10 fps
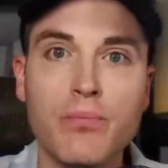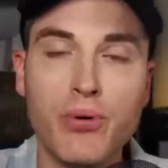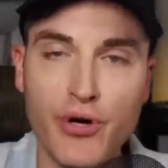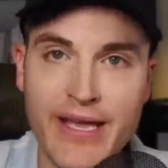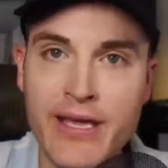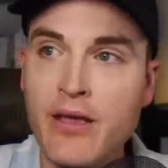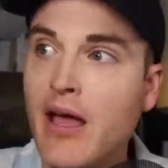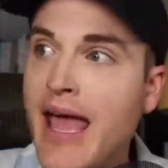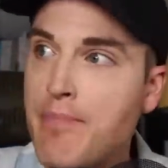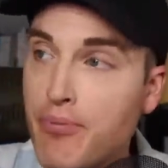putting
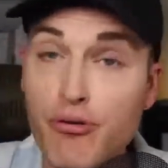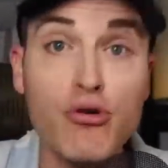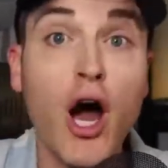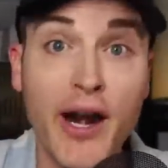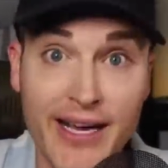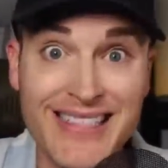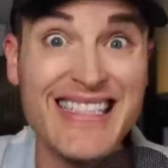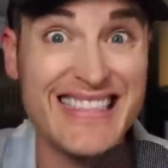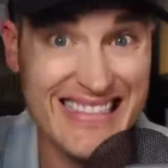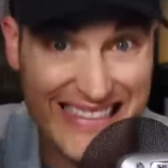a product,
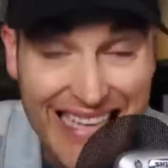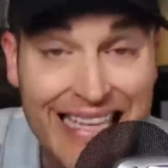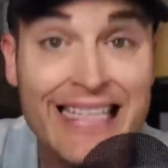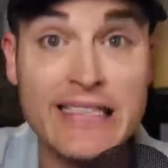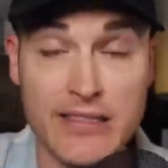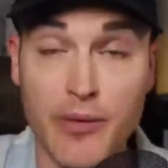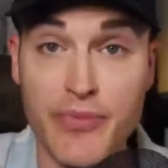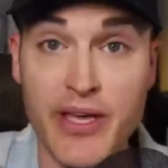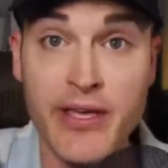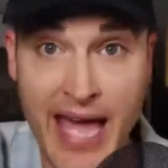selling
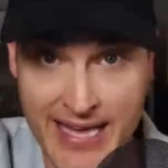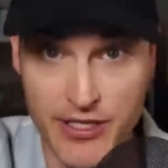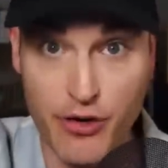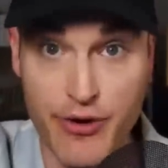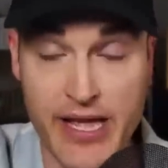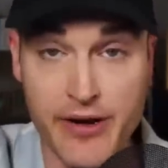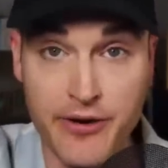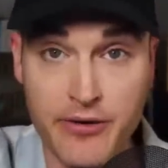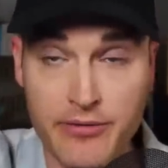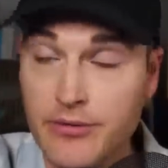something as a creator